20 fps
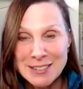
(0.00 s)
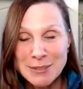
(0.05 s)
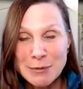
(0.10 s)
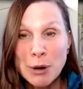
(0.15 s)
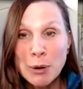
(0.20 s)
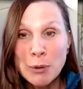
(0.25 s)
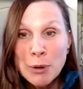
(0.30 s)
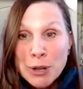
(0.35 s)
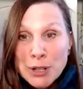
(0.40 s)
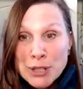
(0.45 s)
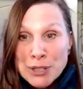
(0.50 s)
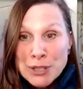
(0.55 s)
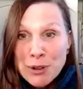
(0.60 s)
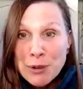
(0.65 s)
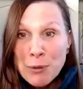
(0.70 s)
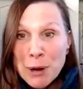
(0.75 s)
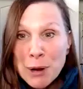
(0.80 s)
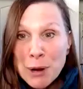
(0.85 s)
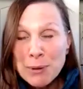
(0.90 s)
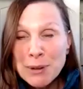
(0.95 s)
What works for
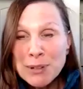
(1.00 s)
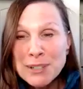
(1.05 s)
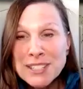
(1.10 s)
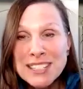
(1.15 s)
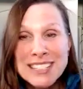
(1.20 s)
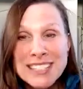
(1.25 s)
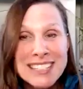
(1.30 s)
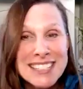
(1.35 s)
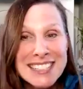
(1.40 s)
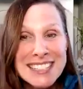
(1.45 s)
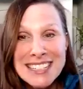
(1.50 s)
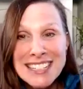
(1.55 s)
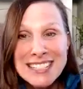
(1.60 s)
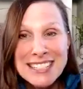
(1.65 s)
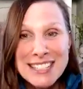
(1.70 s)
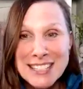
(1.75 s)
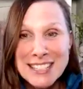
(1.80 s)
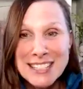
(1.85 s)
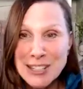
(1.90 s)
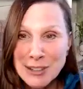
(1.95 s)
one person doesn't
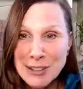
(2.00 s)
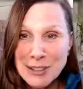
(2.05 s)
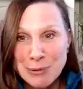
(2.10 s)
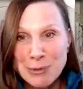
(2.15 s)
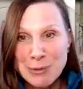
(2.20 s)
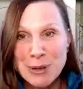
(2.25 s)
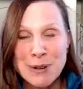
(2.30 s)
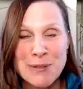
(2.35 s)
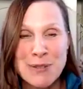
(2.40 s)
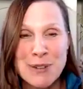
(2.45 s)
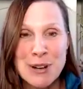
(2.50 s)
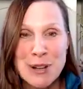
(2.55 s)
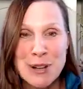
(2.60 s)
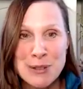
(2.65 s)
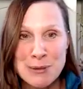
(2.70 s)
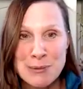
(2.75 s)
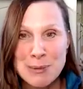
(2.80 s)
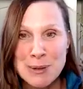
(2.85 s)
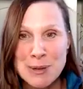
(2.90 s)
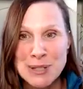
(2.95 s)
necessarily work for
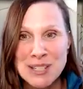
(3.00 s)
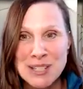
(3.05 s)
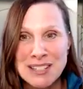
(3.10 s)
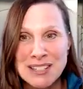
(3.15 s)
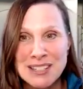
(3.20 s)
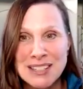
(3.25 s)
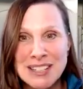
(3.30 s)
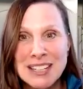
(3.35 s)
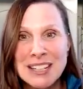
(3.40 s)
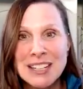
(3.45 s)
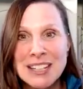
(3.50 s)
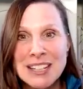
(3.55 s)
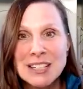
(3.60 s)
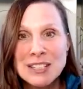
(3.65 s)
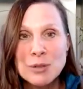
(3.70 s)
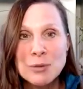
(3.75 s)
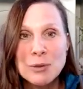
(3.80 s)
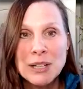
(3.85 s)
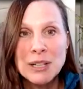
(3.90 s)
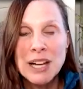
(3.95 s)
another person.
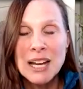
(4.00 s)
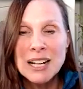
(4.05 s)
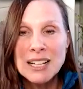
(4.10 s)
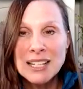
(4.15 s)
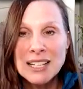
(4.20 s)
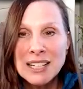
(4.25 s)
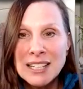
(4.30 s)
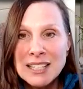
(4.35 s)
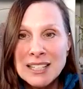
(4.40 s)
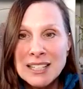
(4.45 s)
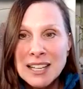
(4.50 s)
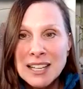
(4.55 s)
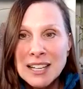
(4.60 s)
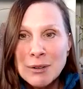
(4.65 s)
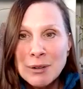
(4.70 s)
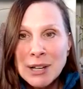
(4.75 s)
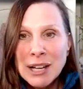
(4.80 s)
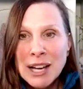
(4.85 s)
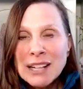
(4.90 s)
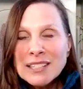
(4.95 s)
So we
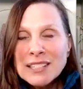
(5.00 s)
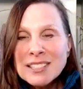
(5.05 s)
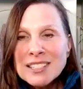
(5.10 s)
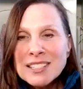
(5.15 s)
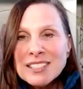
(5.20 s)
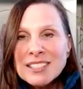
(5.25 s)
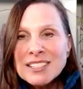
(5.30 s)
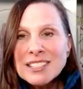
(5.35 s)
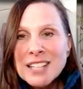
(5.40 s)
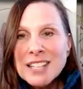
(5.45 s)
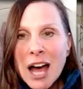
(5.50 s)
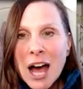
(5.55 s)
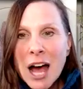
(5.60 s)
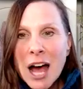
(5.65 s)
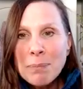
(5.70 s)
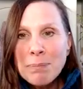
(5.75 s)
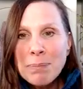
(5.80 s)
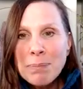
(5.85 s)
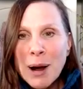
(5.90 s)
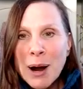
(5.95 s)
gotta
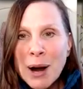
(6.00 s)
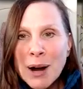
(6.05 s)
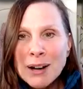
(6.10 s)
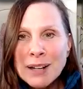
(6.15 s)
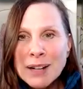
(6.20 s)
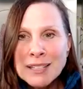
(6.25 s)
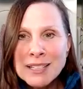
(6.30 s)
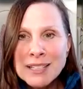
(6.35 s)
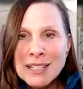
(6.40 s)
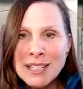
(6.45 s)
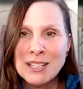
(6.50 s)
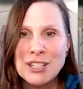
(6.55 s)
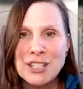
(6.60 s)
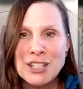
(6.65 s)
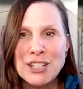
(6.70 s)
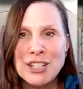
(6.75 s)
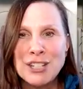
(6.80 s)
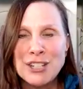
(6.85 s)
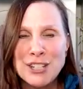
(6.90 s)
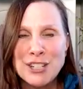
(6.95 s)
stop our
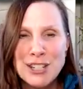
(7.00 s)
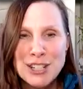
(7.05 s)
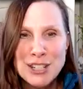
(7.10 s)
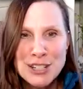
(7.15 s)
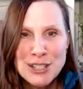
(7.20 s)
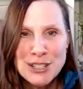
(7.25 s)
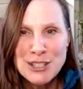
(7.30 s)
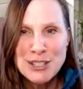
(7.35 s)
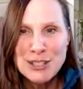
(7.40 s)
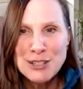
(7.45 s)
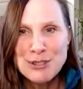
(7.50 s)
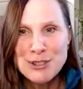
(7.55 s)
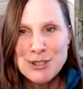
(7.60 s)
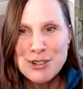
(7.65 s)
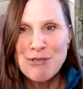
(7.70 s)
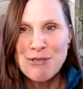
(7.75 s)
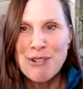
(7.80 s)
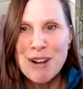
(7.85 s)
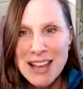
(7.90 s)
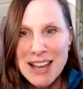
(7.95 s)
addiction to
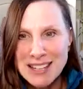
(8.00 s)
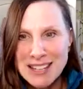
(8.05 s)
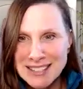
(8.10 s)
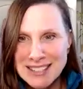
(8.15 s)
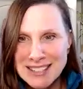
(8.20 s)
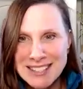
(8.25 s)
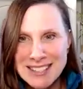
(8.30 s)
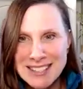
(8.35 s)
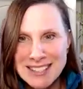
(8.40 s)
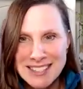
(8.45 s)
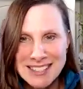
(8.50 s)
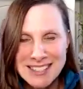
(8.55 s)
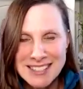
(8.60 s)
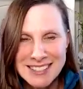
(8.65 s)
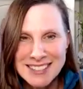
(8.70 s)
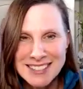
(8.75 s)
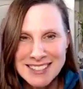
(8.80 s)
trends.